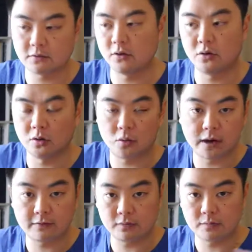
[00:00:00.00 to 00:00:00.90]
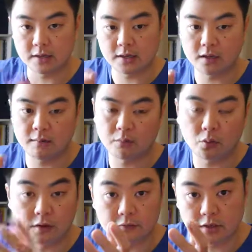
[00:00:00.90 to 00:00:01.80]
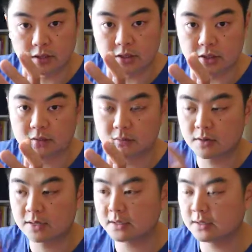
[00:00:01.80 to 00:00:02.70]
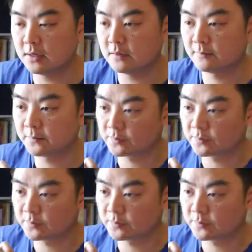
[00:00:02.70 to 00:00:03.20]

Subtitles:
or away from the point of collision, basically.